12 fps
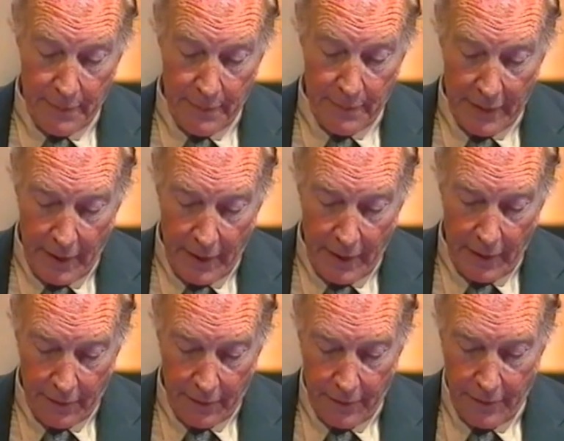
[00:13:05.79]
made by the
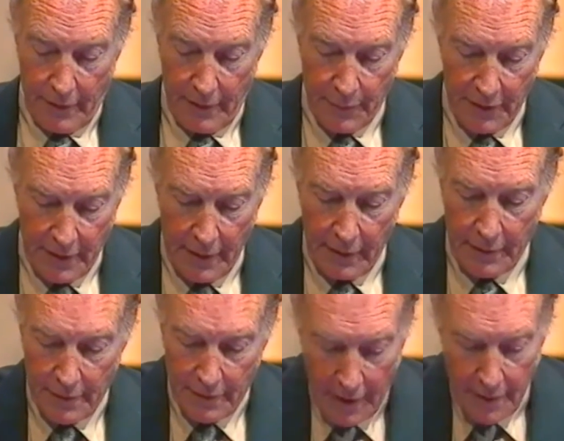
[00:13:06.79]
English protect
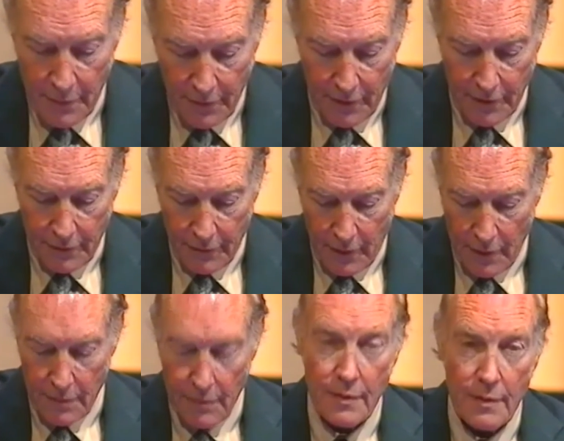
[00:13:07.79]
the same stretch of
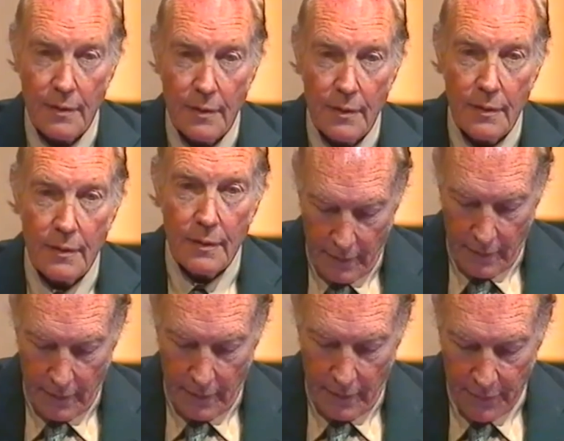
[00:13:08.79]
coast
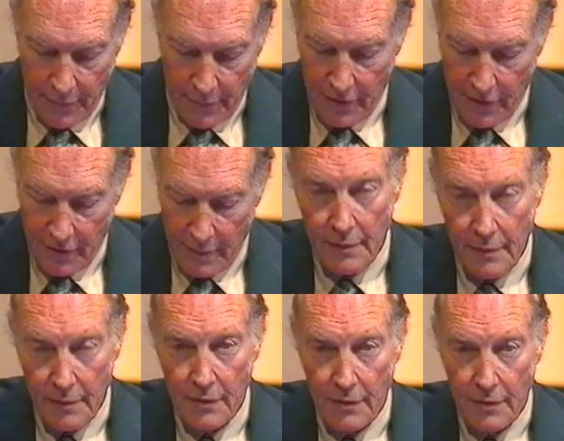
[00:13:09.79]
from the German
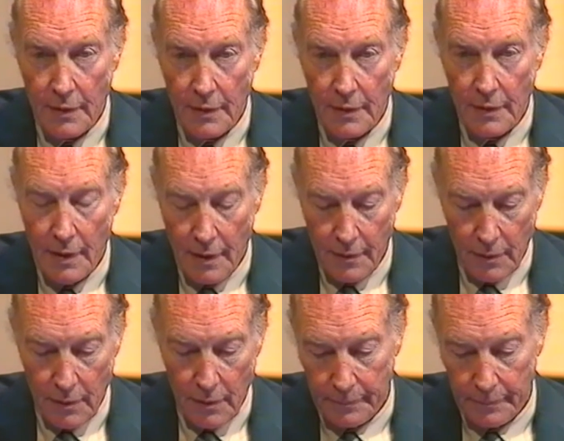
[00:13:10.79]
invasion in the last
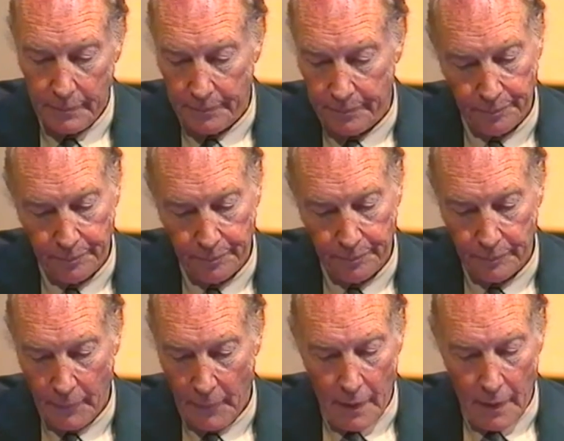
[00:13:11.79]
war.
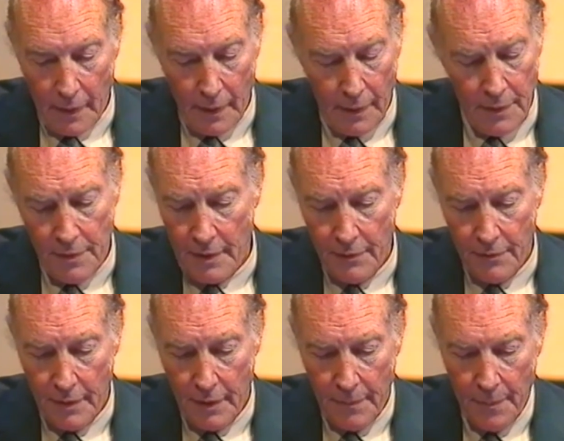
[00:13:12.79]
In this
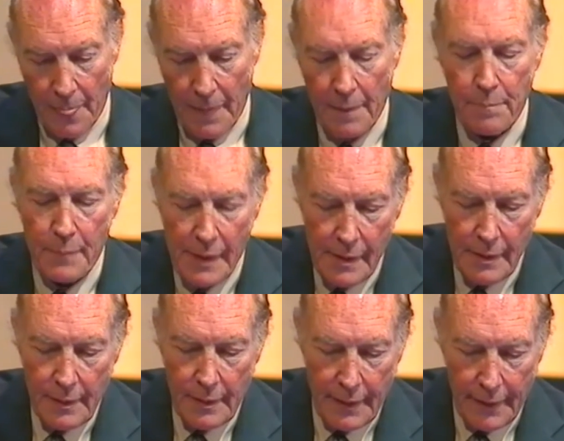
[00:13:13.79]
century, 1
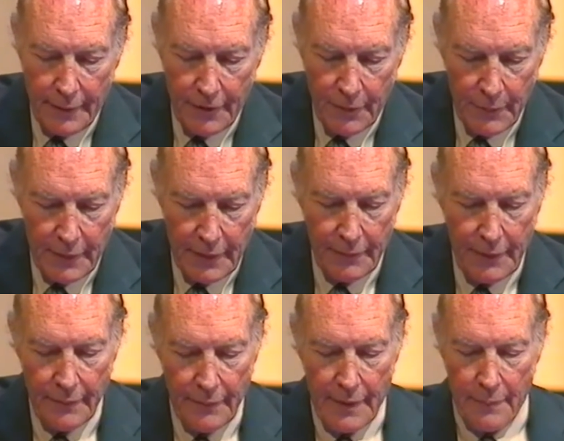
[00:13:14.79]
million Englishmen have
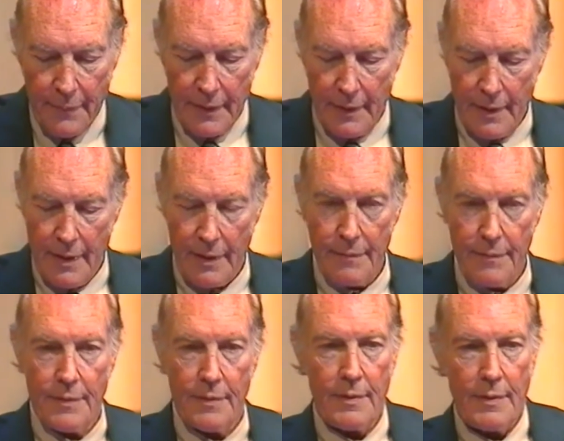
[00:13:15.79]
given up their
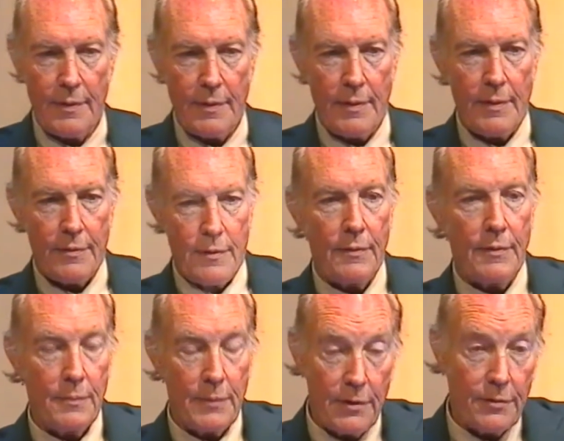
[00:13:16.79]
lives so
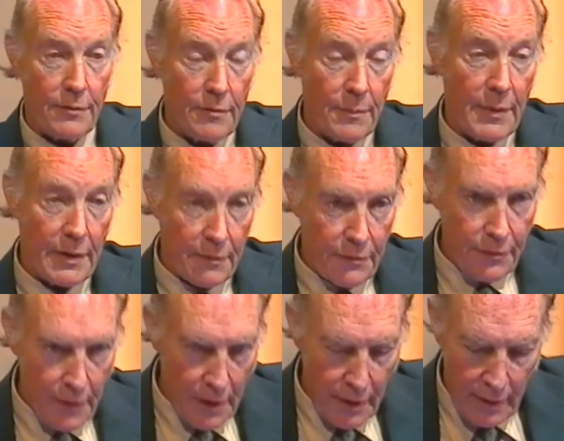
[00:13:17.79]
that we should remain
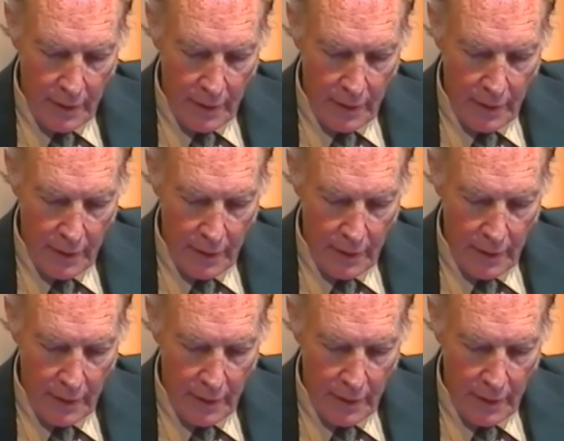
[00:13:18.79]
free